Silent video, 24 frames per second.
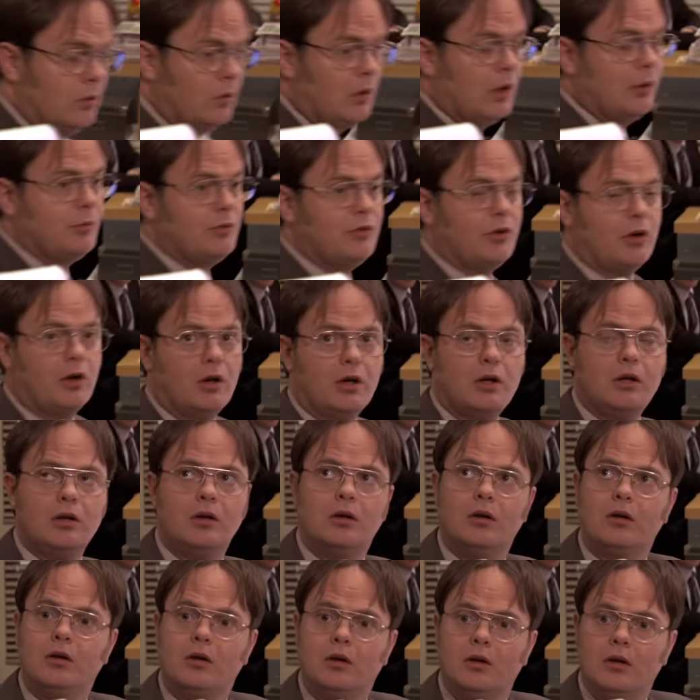Well, I'm sorry.
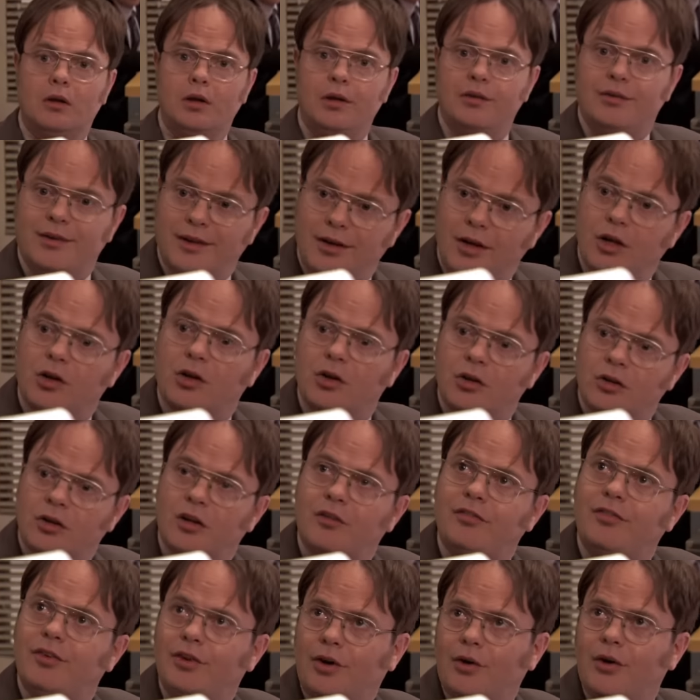Is that not good
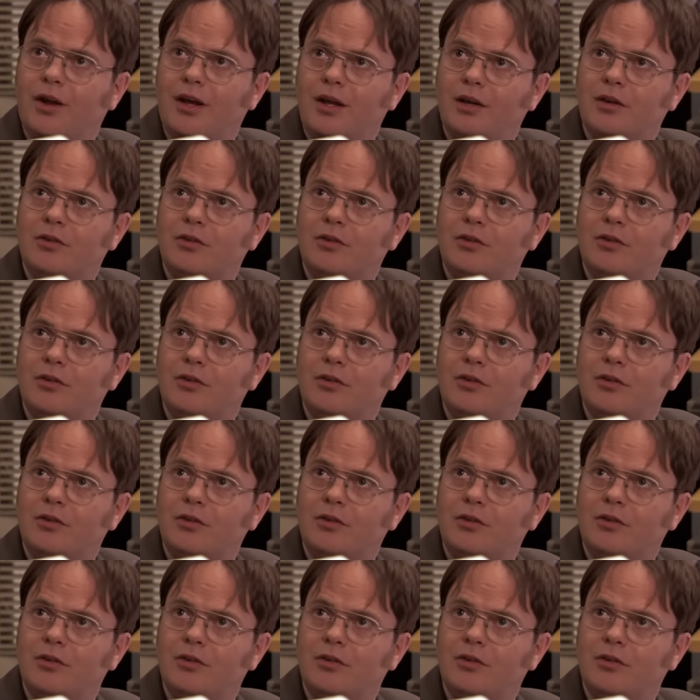enough for your